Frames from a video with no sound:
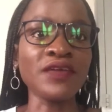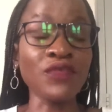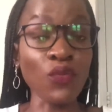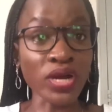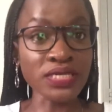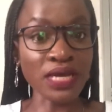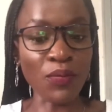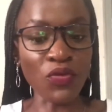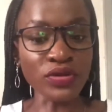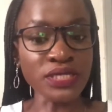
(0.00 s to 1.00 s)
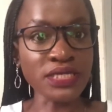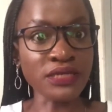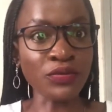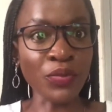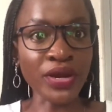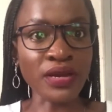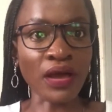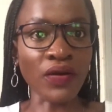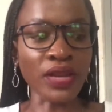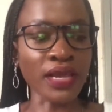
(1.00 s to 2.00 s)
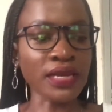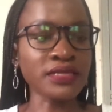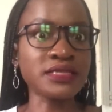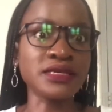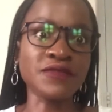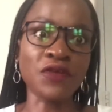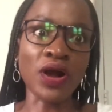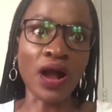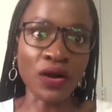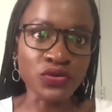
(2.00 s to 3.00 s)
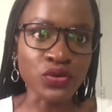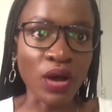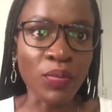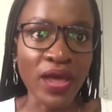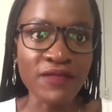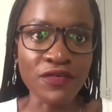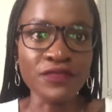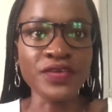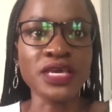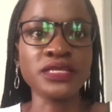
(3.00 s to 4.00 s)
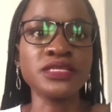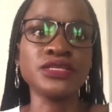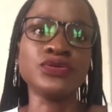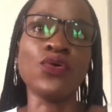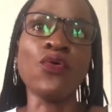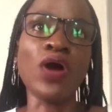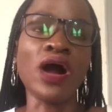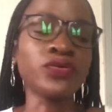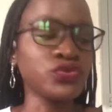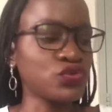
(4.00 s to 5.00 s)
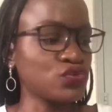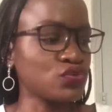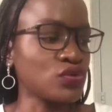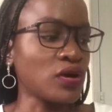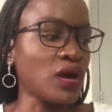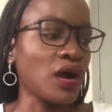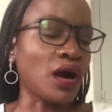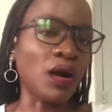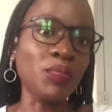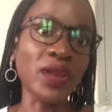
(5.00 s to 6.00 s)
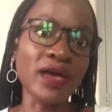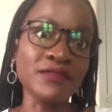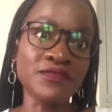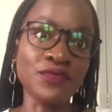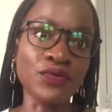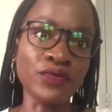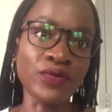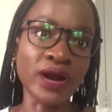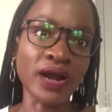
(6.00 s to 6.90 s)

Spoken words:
you want a more detailed breakdown, like let's say for how to apply for VAT or how to apply for